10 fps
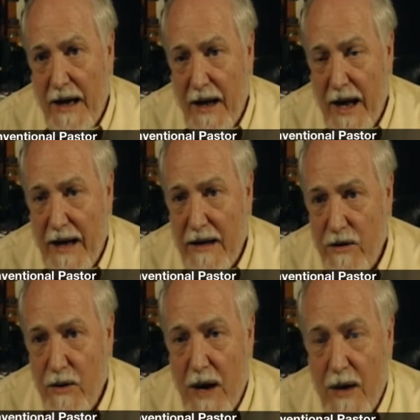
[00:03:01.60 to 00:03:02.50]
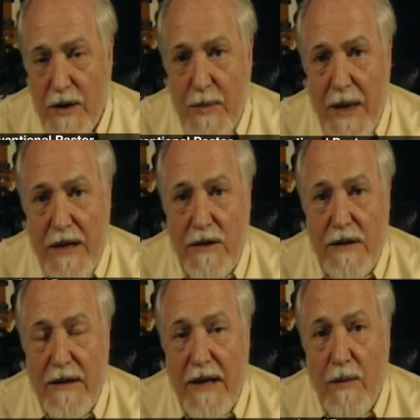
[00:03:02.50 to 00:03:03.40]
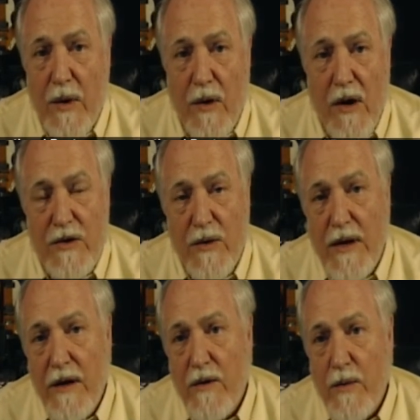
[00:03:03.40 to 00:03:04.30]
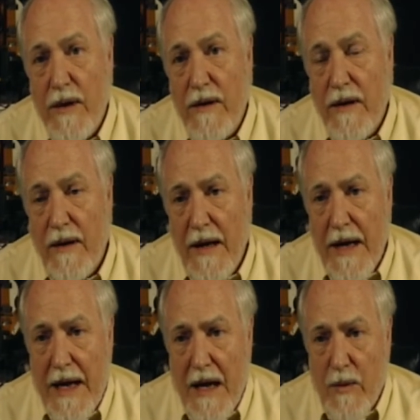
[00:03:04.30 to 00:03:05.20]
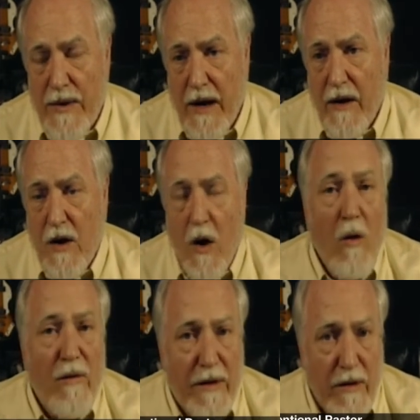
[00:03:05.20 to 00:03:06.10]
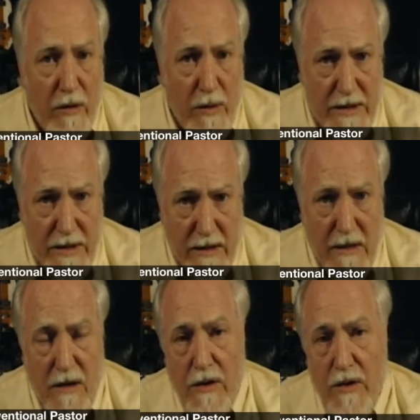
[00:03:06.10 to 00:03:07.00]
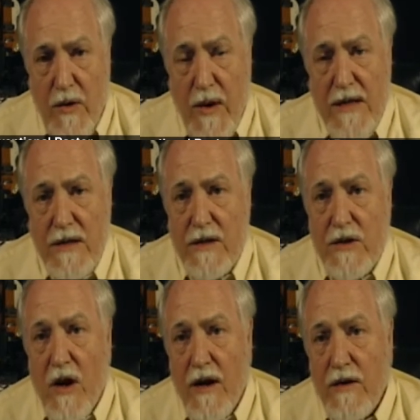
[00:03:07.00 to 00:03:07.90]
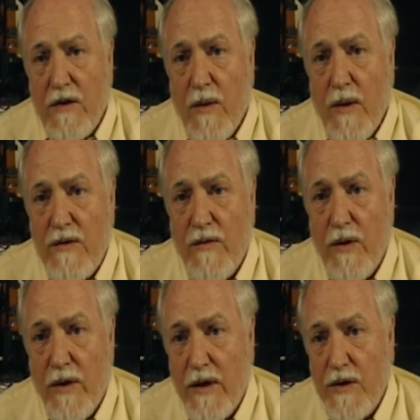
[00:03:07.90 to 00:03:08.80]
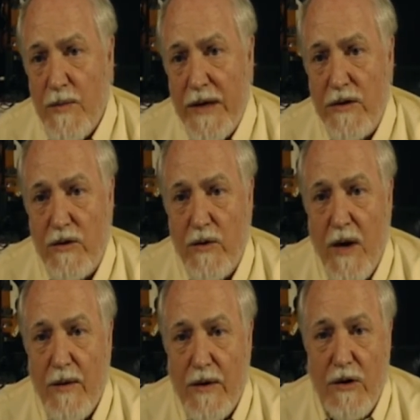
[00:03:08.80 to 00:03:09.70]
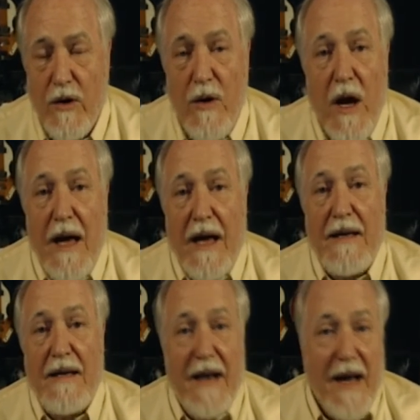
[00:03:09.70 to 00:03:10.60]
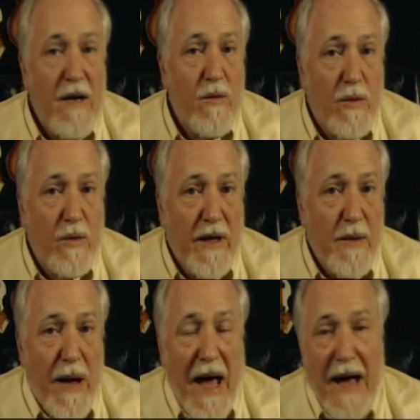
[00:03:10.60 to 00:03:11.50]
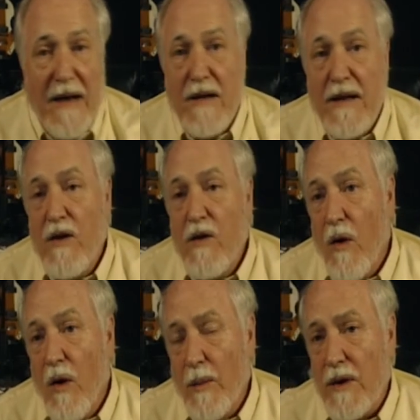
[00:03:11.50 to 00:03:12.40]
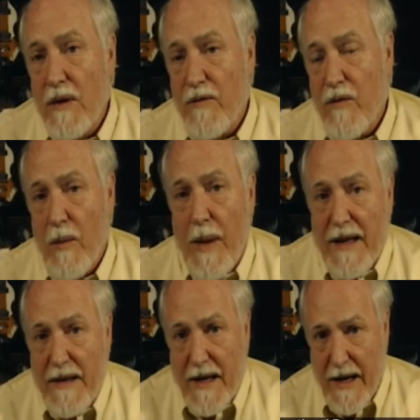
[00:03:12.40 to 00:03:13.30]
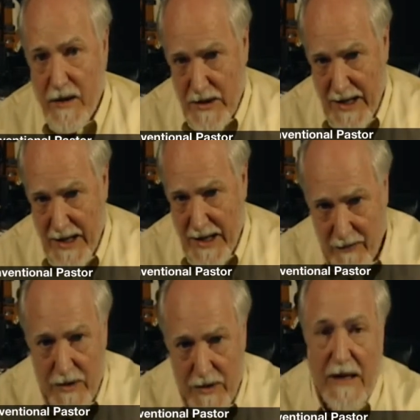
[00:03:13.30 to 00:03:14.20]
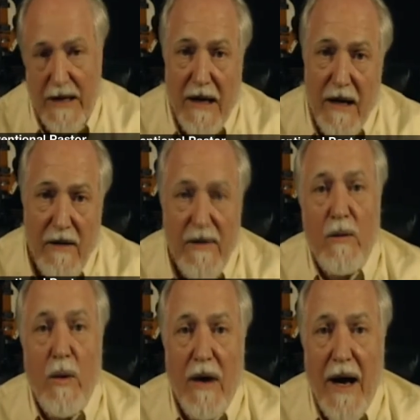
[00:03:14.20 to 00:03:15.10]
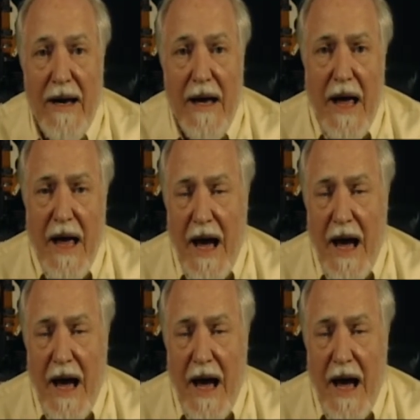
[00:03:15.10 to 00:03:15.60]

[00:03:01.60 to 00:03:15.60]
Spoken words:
had a 2-hour special, and then we were also here with Eric Hovind, who was a young Earth creationist, talking to us for a special 2-hour show. Tonight, we're really back to the normal format that I usually have for a Sunday evening, where I